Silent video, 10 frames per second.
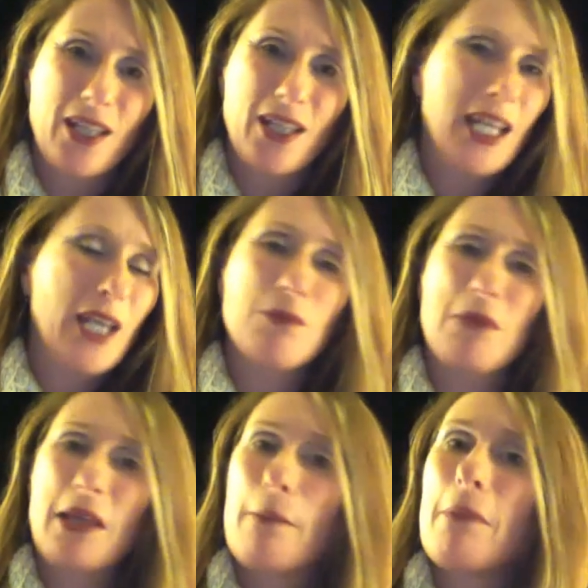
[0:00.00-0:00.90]
It would
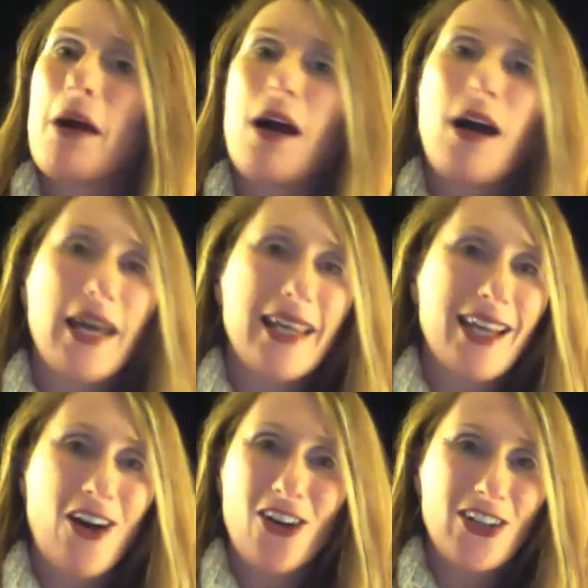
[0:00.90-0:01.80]
be my
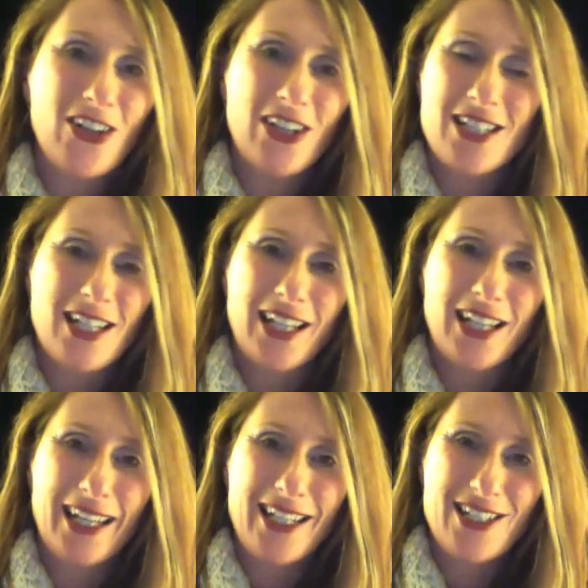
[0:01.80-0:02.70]
honor and
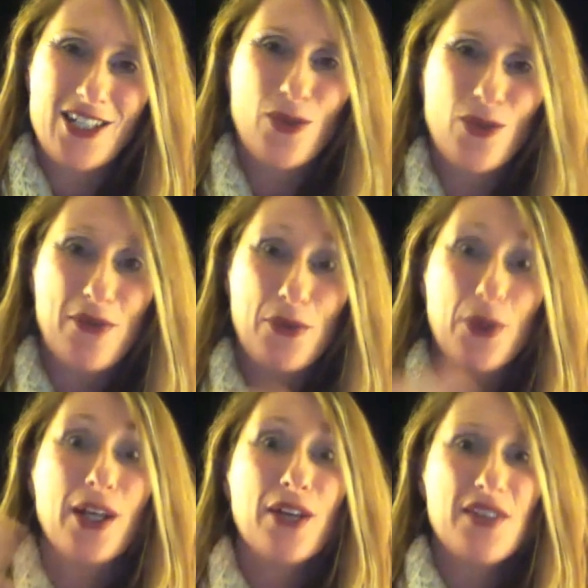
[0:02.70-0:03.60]
delight to travel
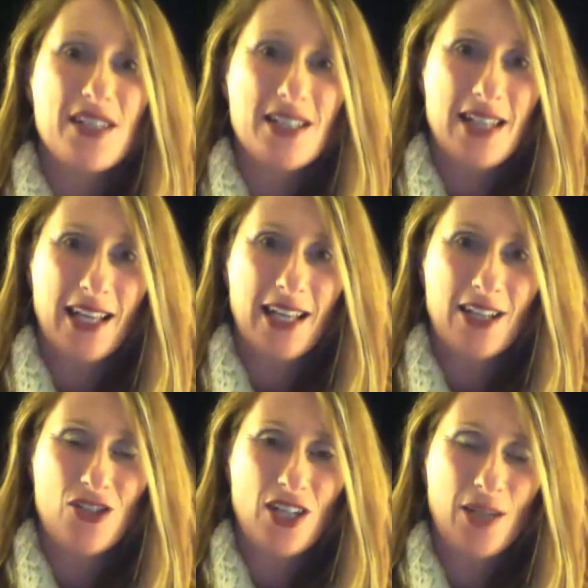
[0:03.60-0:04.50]
this
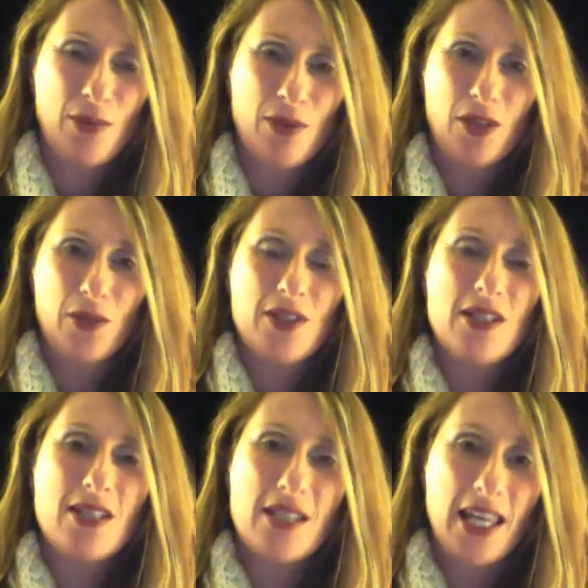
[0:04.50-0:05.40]
next year with you and to
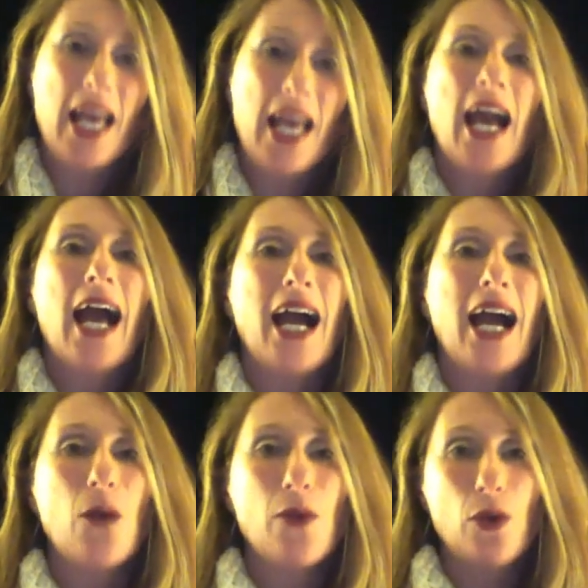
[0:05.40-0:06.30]
see
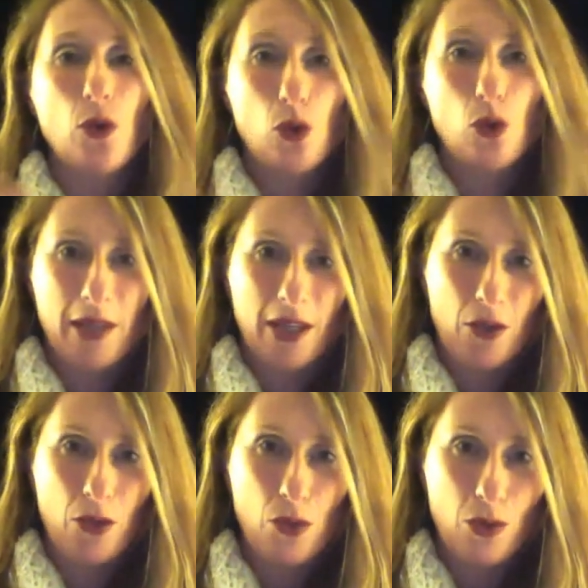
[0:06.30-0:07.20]
how we're all being
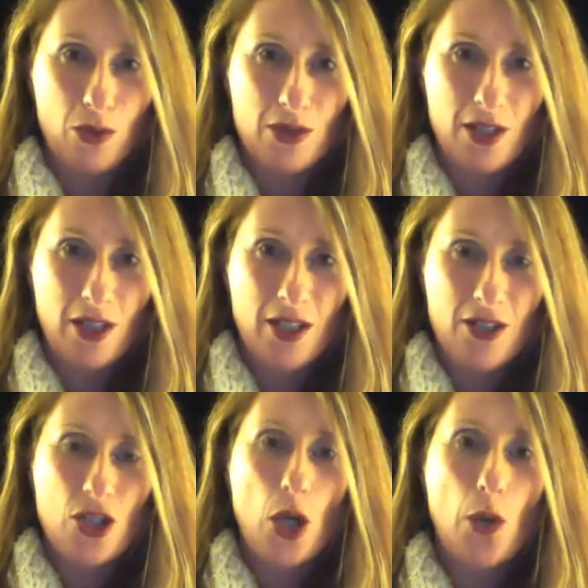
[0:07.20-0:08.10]
called to
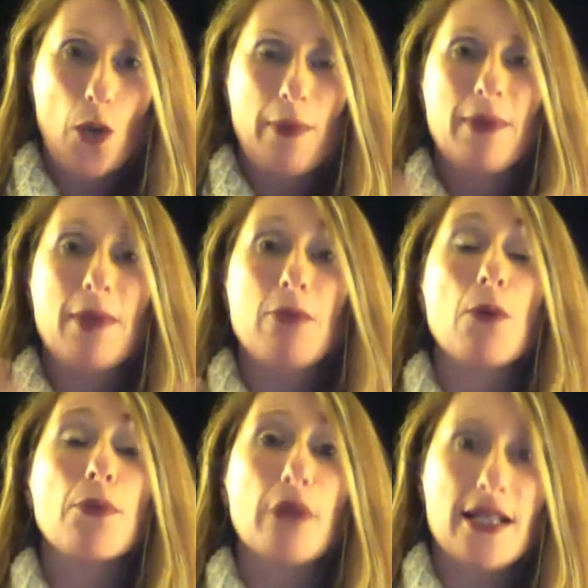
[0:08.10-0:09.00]
show up and be more
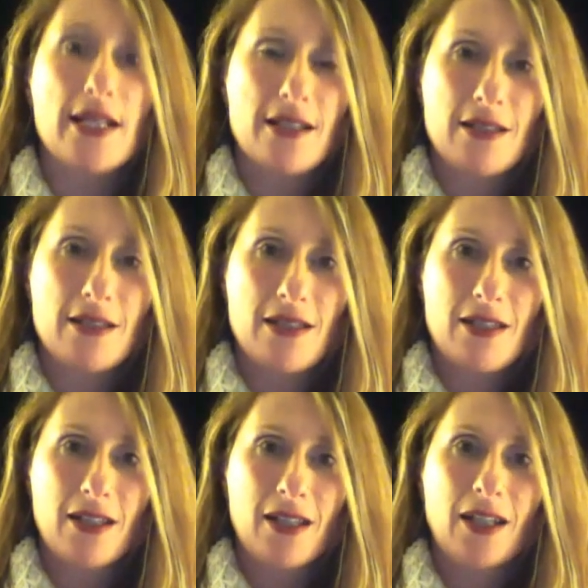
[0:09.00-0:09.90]
present,
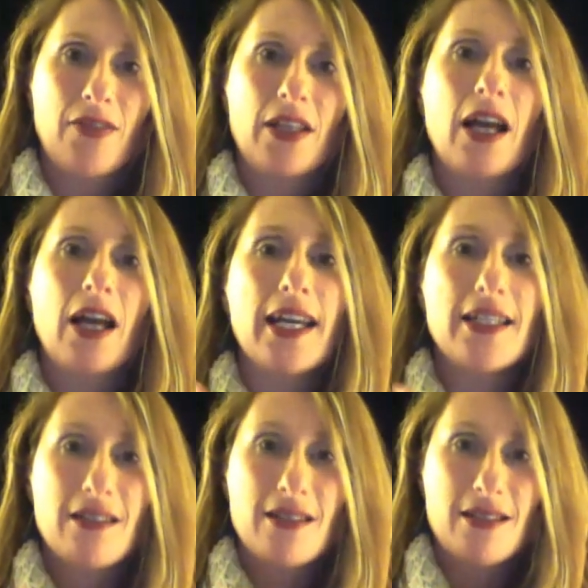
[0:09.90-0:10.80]
and the
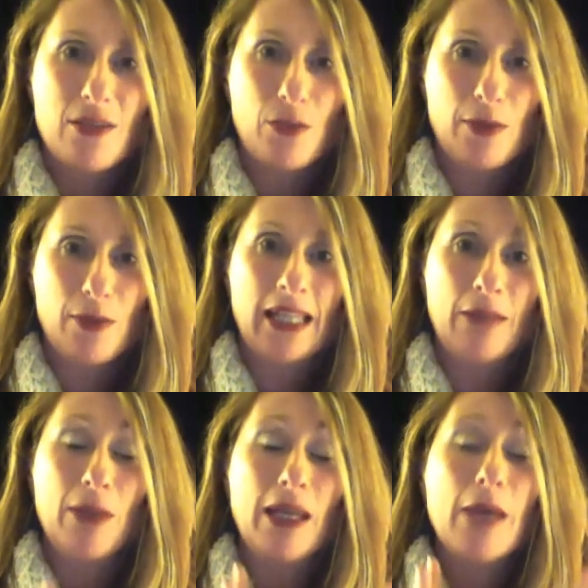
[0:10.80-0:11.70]
guidance that
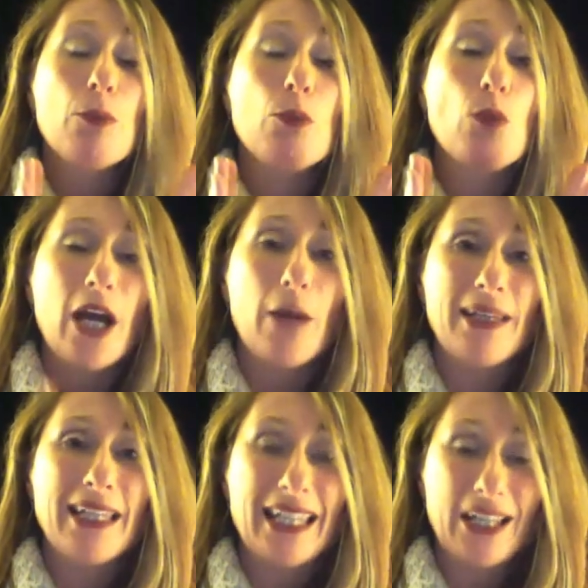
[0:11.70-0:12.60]
we are
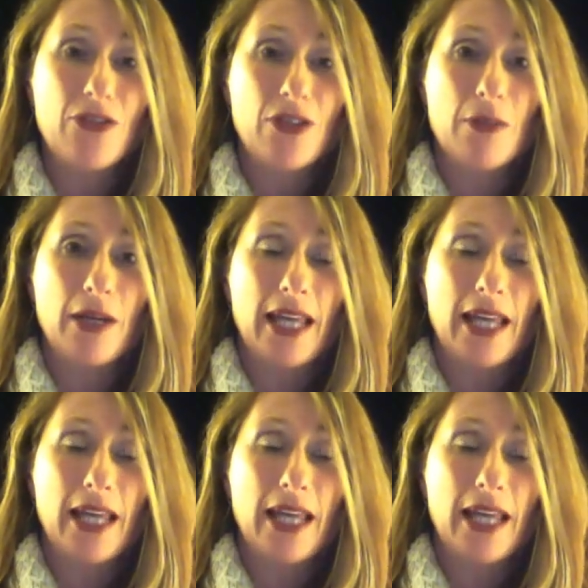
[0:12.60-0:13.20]
being given by our